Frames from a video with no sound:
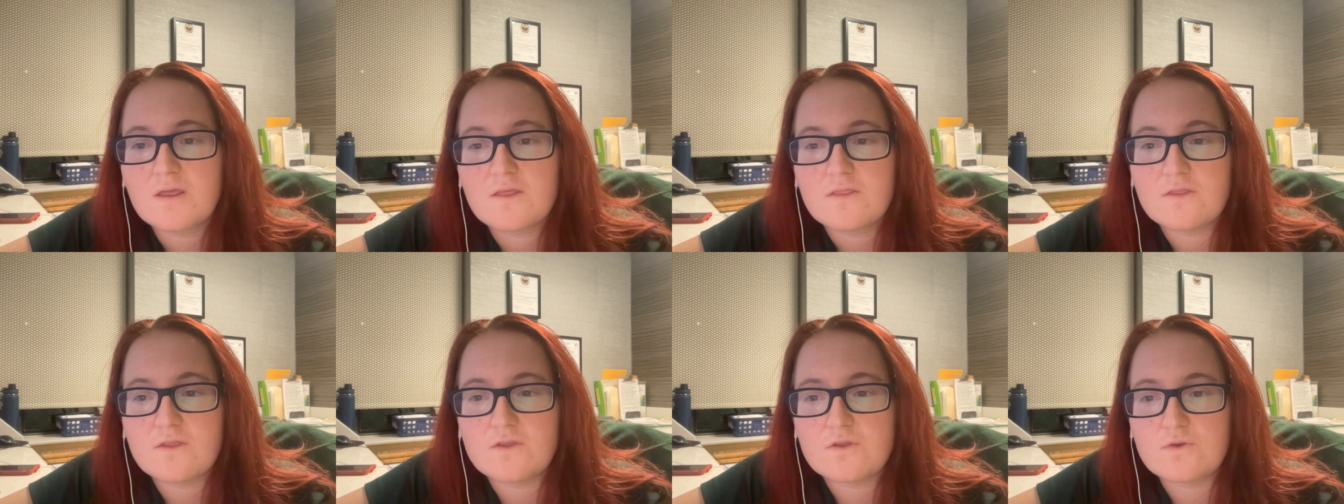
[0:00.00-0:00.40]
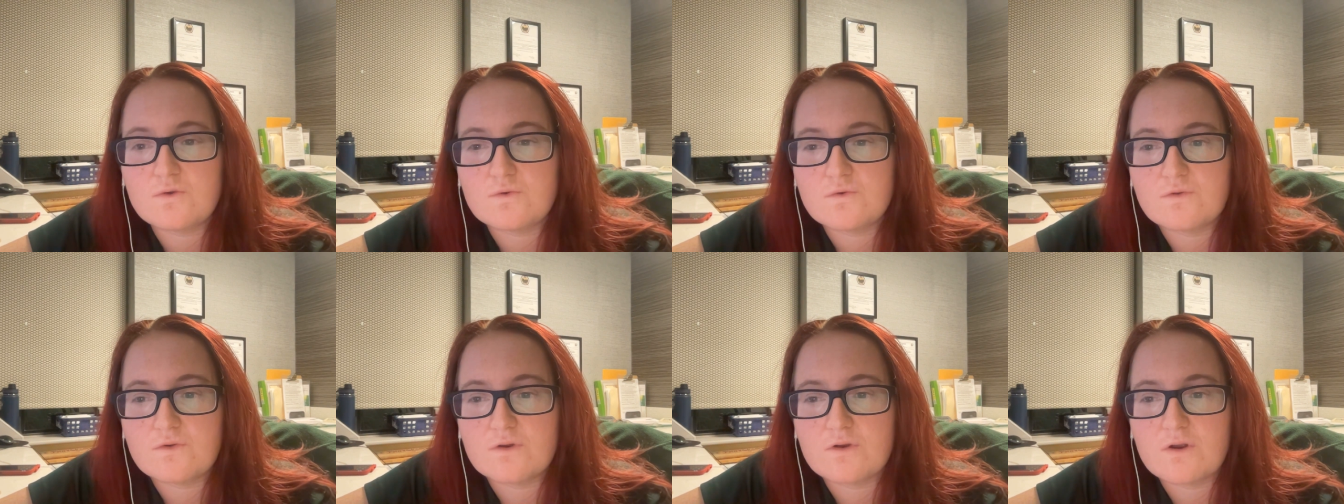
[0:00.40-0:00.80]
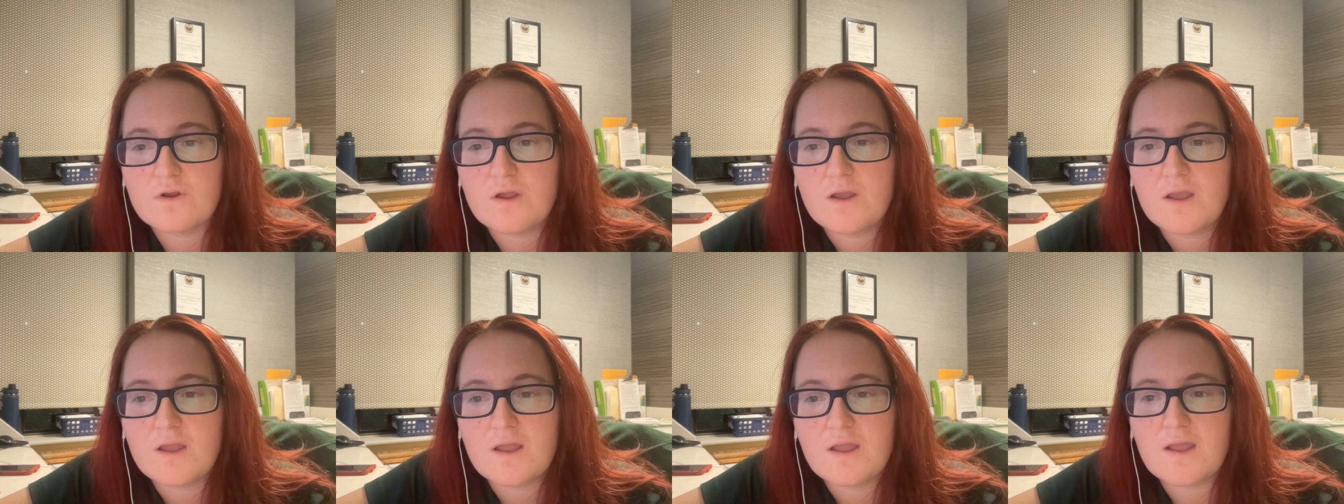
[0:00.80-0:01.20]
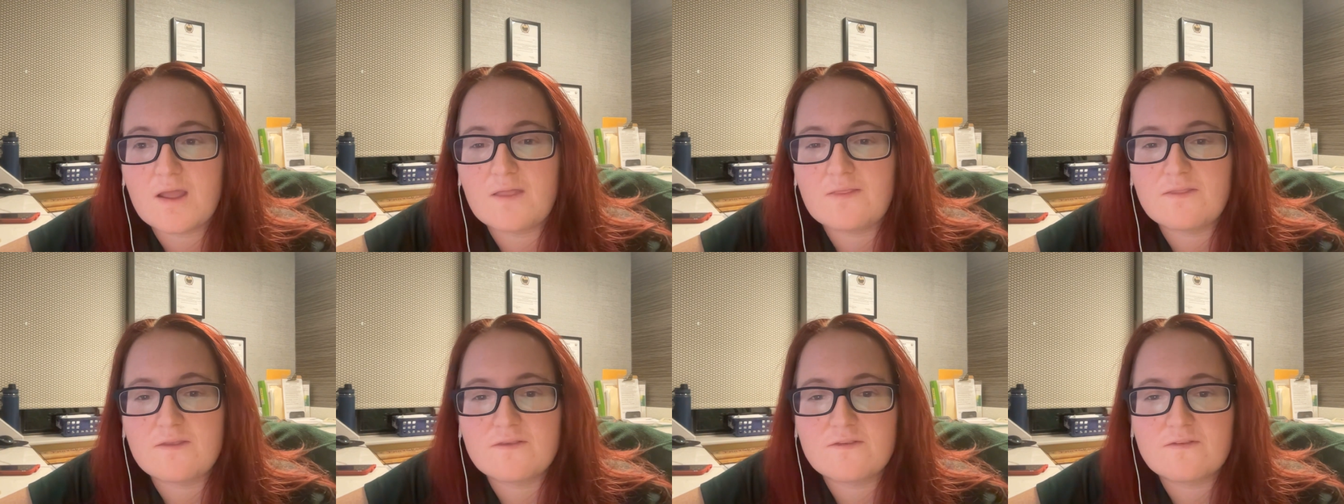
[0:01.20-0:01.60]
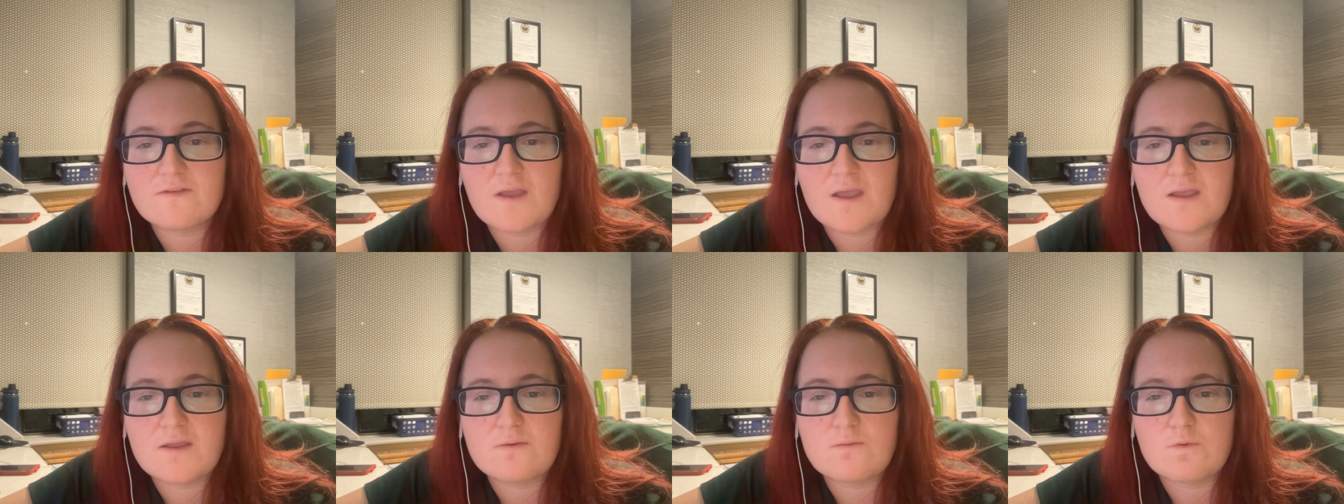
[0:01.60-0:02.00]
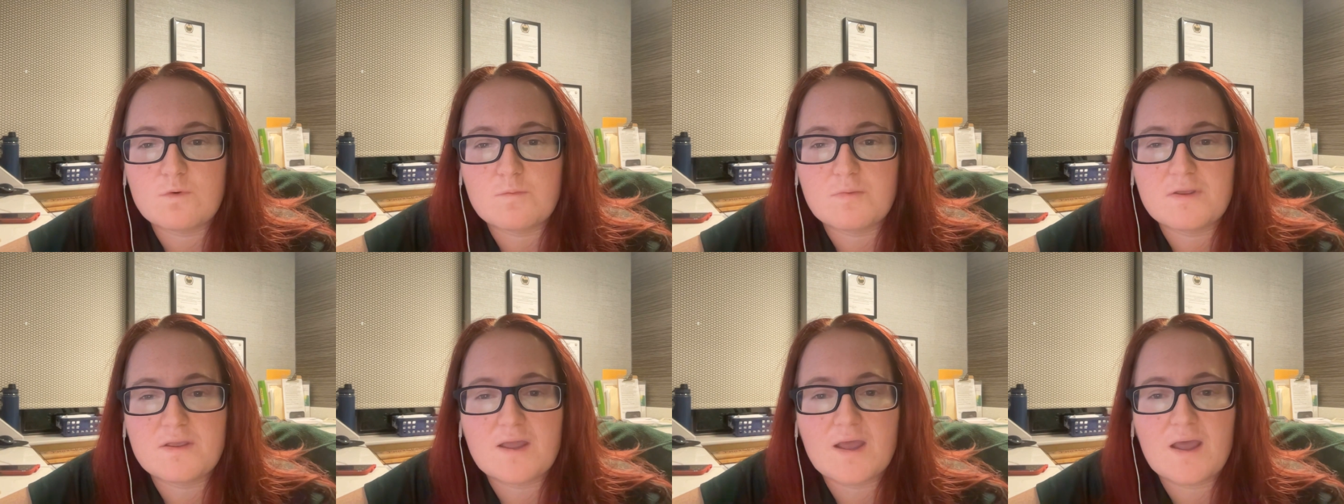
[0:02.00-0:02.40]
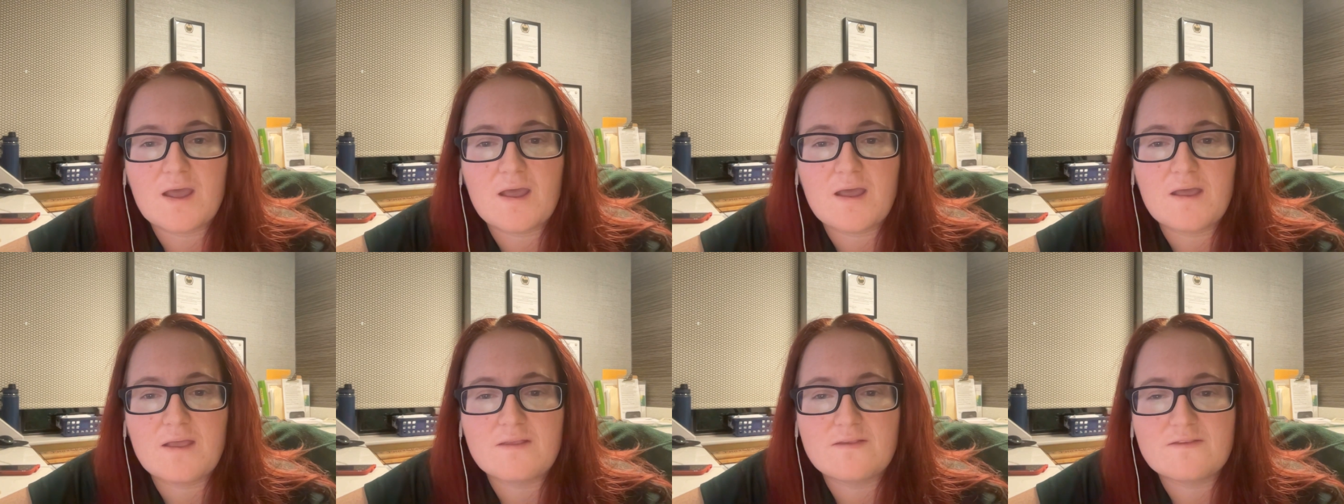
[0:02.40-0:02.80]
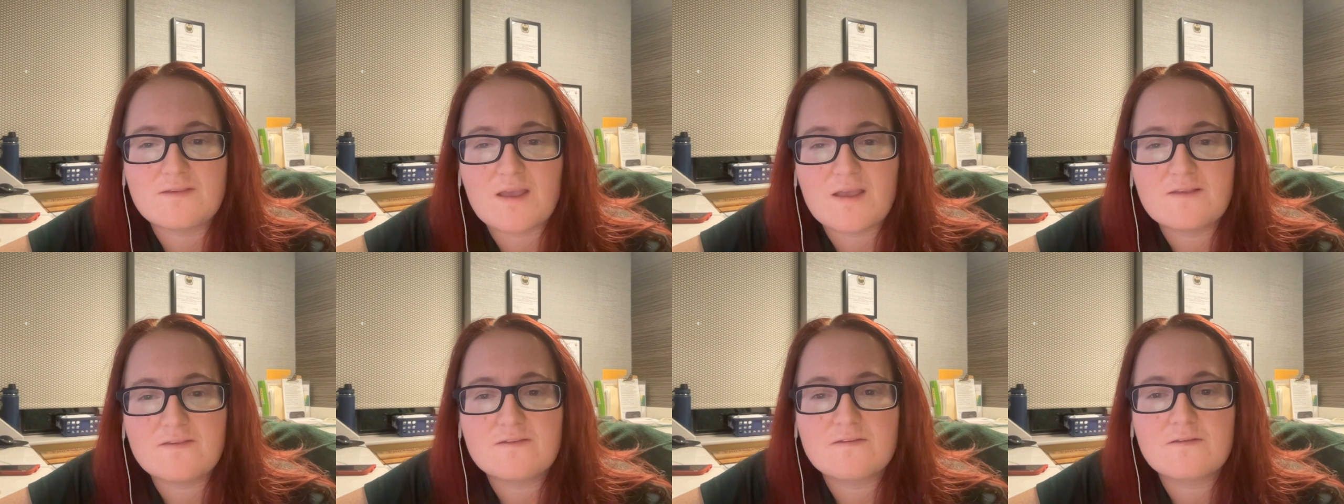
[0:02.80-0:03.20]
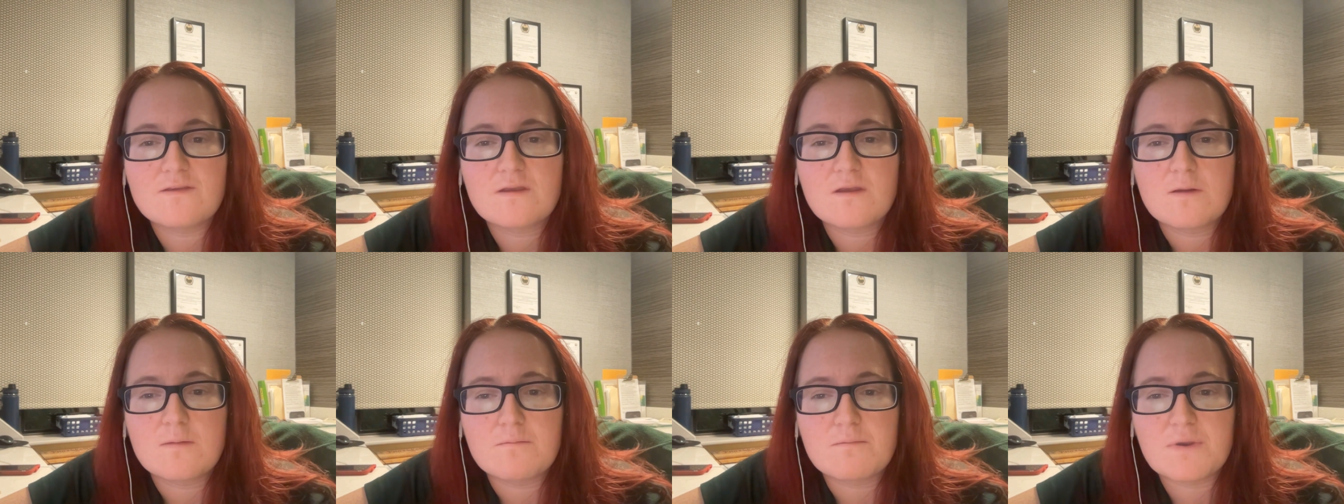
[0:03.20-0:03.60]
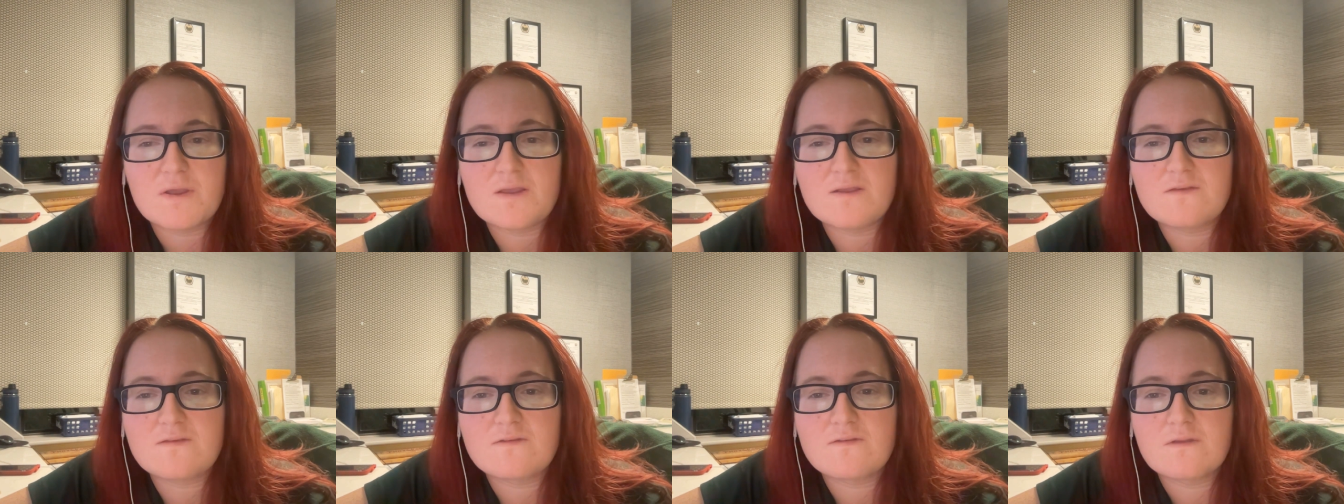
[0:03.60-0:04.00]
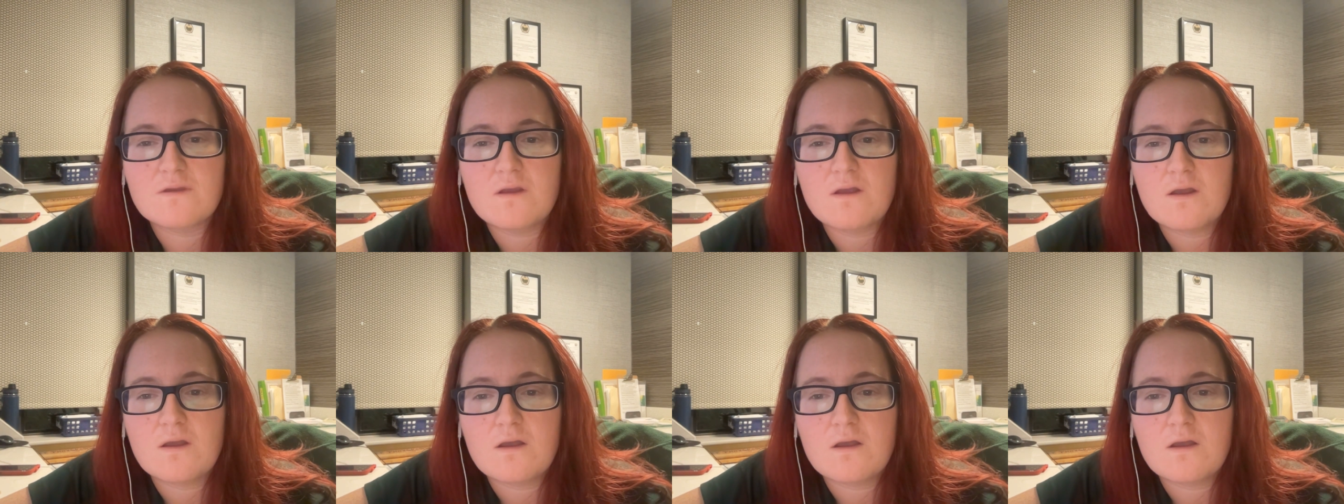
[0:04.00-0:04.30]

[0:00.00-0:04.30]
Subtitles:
the user and the site will be assessed based